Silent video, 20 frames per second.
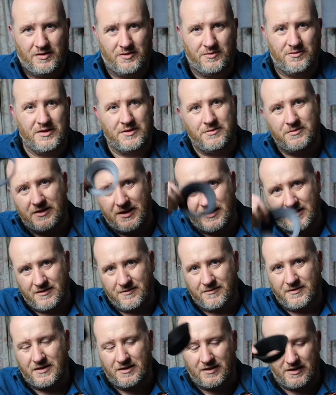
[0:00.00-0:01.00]
you do get the
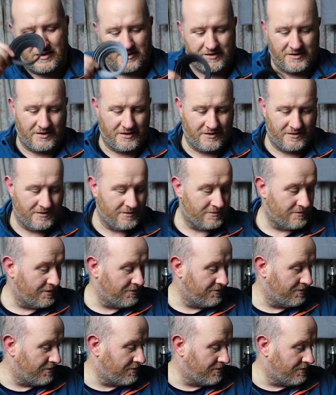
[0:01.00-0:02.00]
vignetting
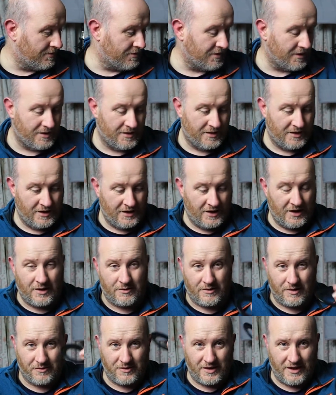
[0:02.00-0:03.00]
around the corner,
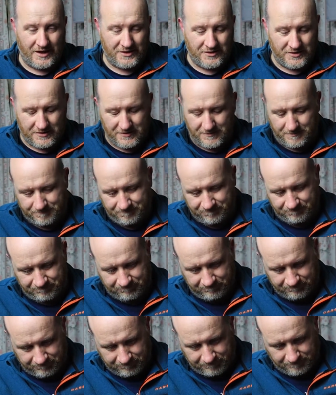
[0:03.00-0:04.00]
around the edges.
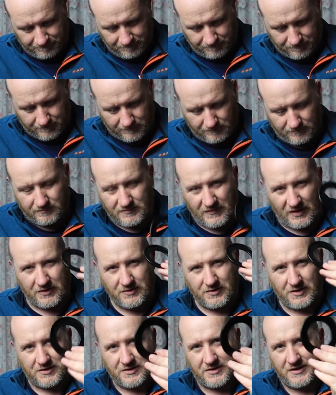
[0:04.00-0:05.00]

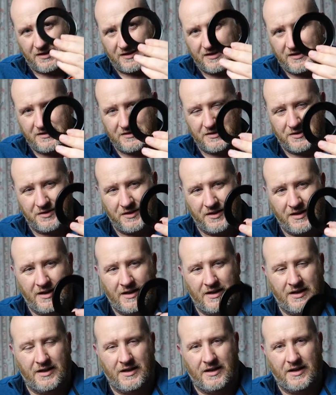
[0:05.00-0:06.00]
So I'll stick these on,
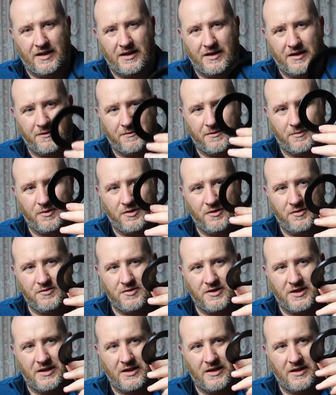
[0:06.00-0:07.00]
and if I'm
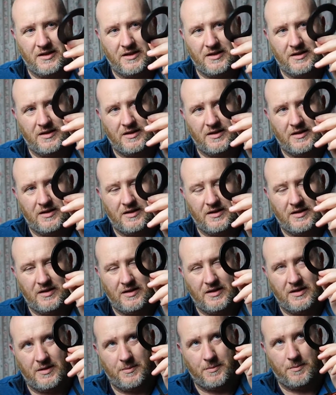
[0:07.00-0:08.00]
using
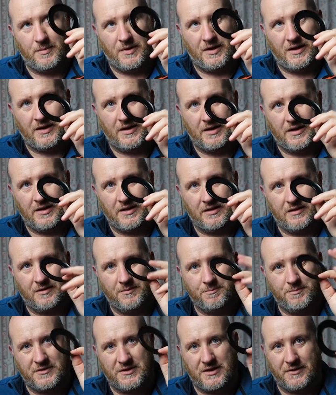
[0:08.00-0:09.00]
my
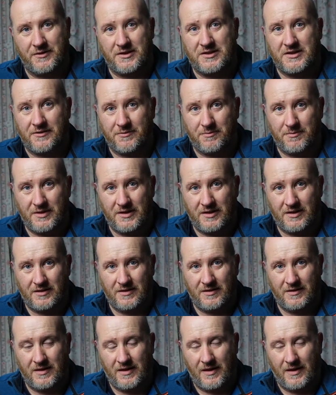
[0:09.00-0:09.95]
77mm